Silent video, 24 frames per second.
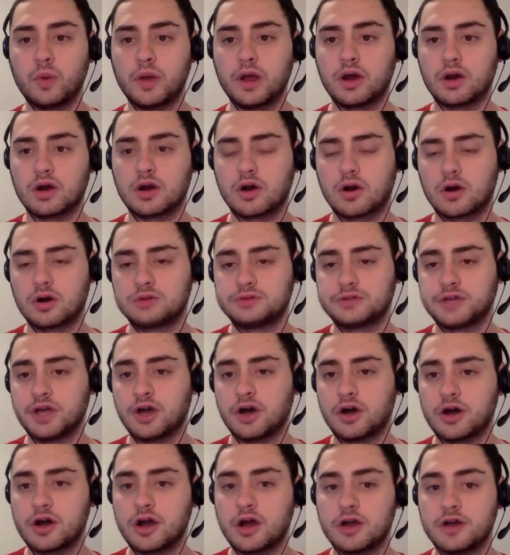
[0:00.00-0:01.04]
We are
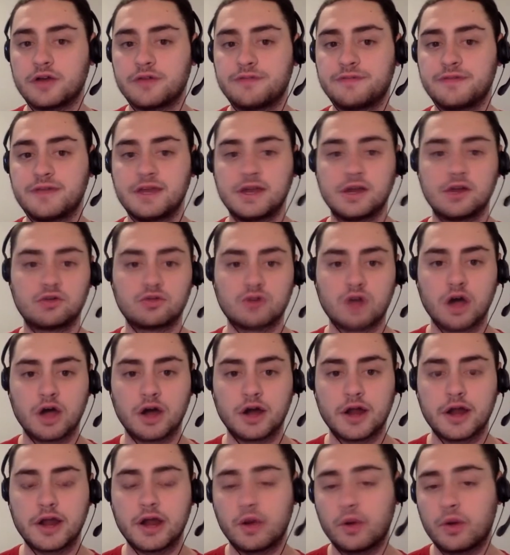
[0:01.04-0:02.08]
currently on an undefeated
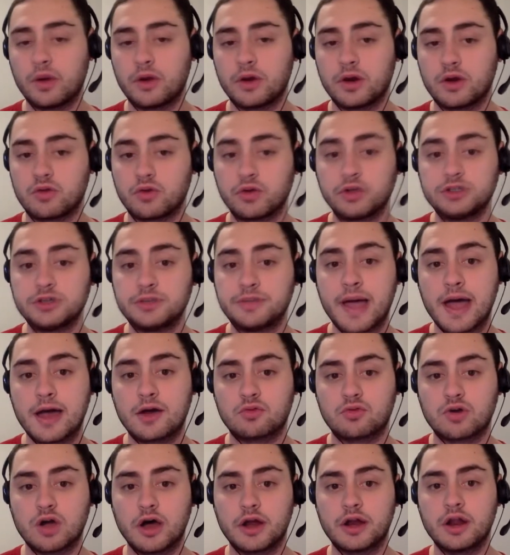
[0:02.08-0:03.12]
run. I know we were in a really
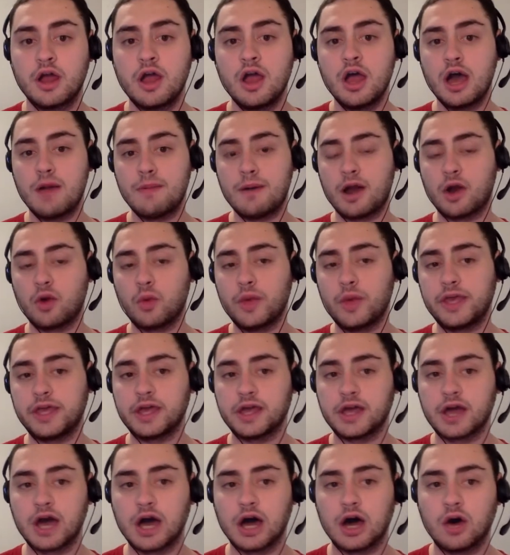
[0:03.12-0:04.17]
bad run about a week
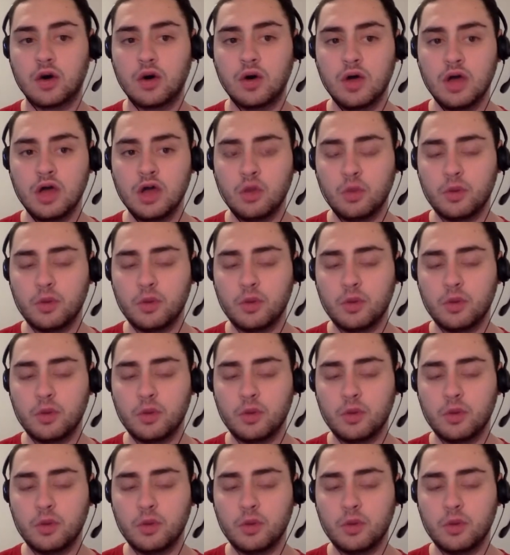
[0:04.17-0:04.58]
ago.